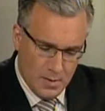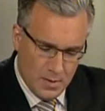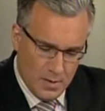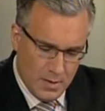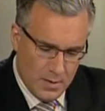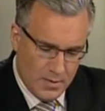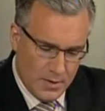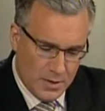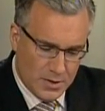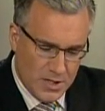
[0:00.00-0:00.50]

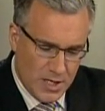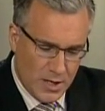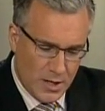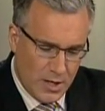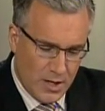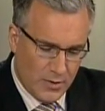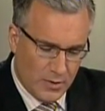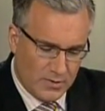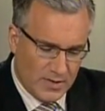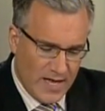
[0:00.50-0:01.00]
There's yet
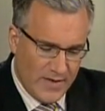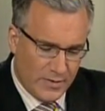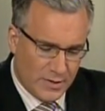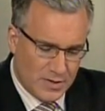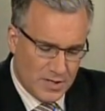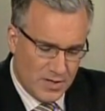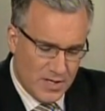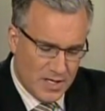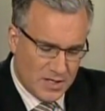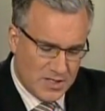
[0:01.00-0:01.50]
another level
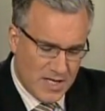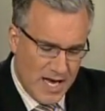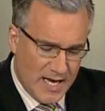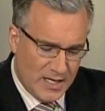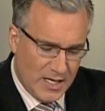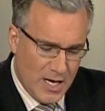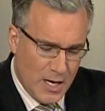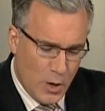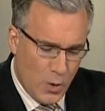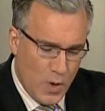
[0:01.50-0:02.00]
to this, and
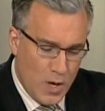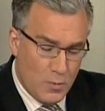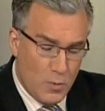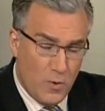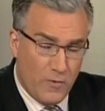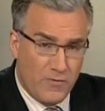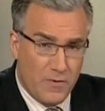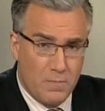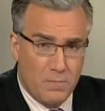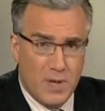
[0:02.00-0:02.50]
here we
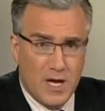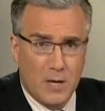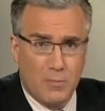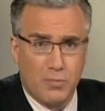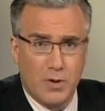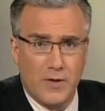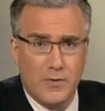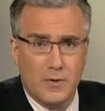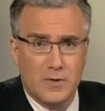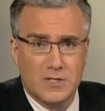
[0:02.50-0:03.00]
move from Big
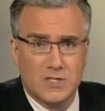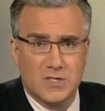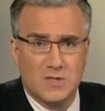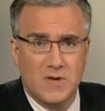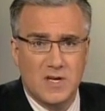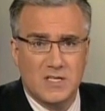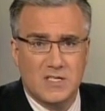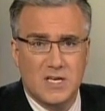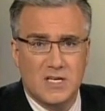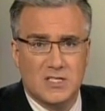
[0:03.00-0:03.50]
Brother to
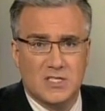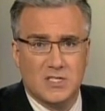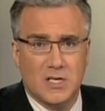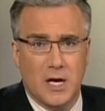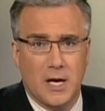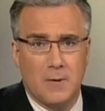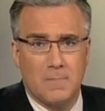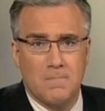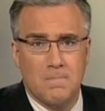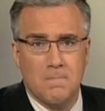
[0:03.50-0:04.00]
Sleazy
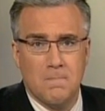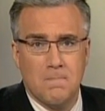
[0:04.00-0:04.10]
Son.